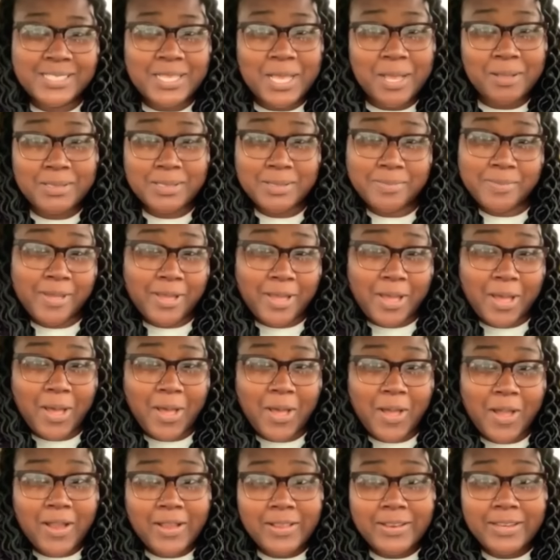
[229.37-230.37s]
come to my
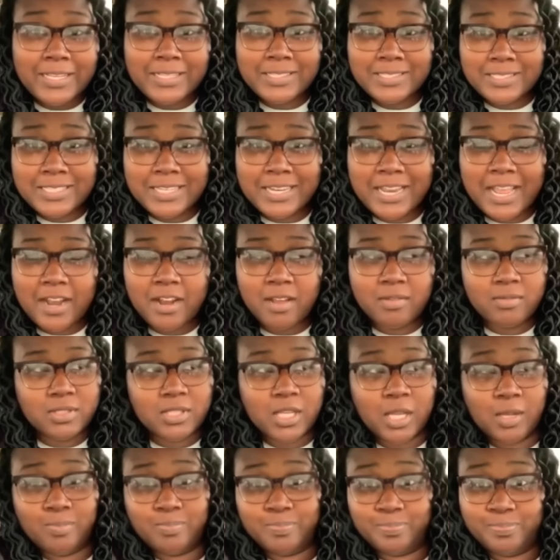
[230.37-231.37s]
car, let's sit down. I was
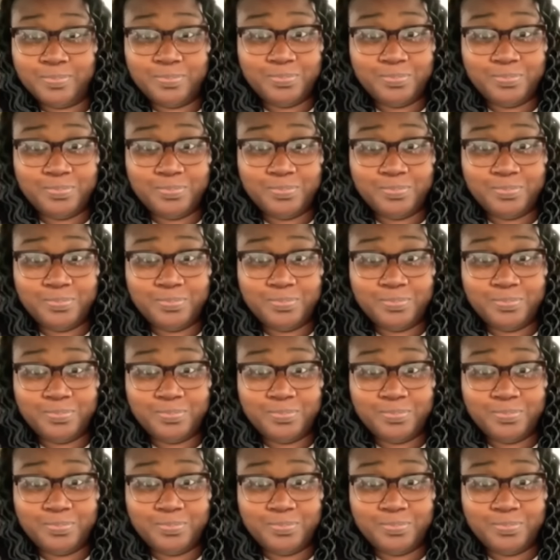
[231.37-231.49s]
like,